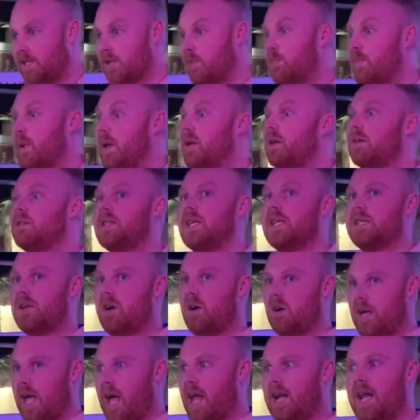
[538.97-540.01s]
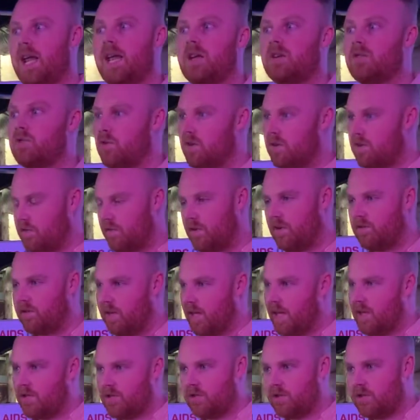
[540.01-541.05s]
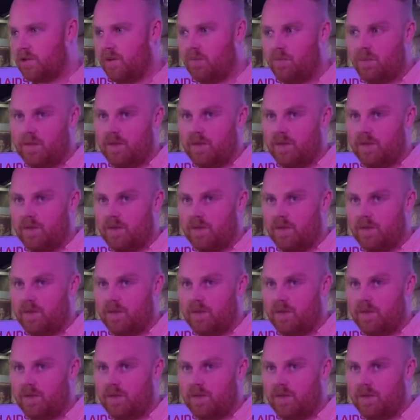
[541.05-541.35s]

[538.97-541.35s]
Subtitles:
to build this organic and trustful relationship